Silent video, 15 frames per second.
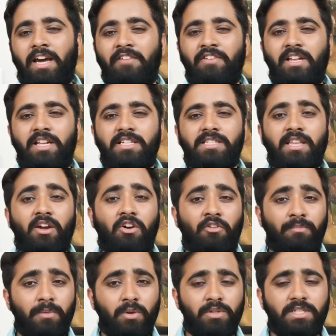heavy listening
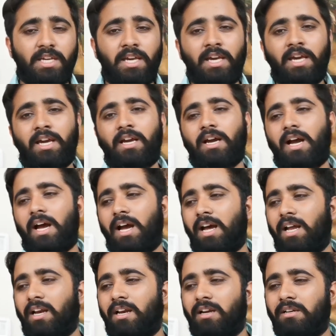of music
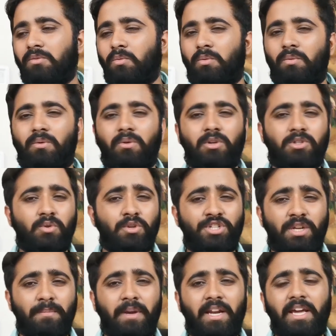and
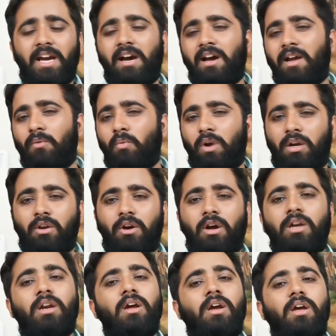social media and
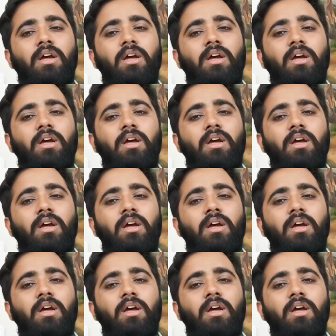whatnot,